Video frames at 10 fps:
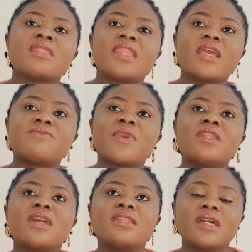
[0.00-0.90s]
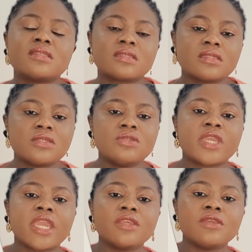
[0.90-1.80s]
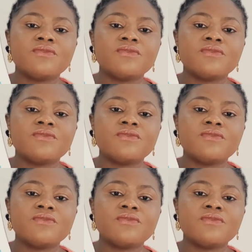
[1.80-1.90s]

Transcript: Then I found out that you can,